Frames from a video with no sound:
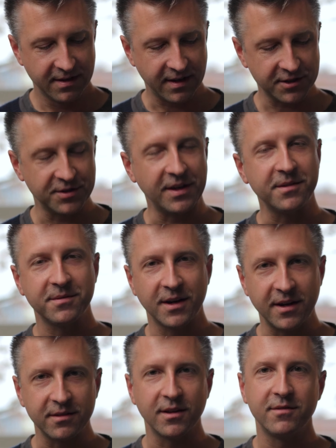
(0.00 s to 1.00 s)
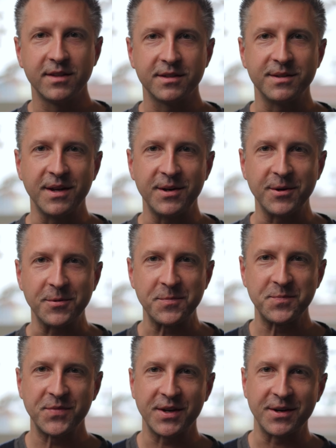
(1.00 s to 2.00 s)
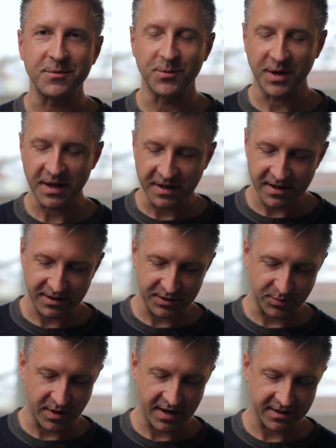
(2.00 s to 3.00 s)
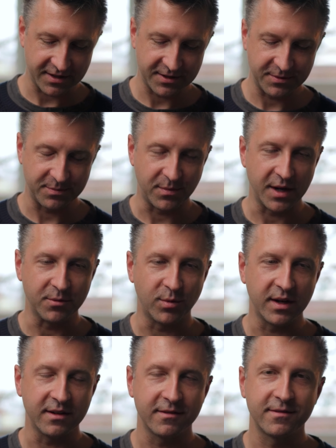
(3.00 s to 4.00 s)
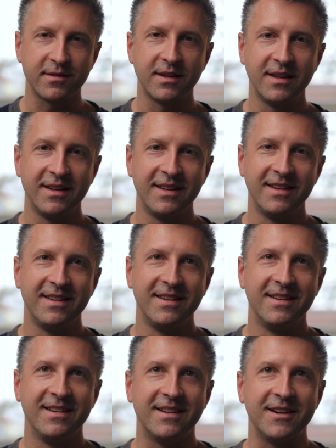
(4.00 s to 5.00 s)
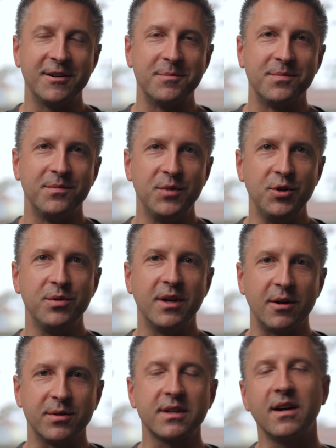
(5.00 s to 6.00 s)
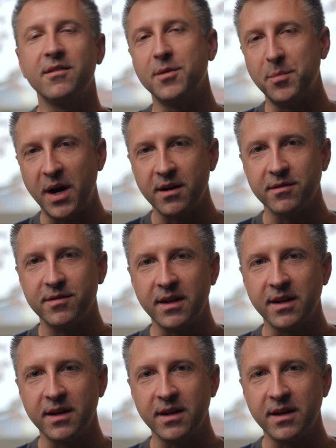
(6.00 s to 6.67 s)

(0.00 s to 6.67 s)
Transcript: Actually, I love this NATO. When I got this watch, my wife knew that I was kind of a Bond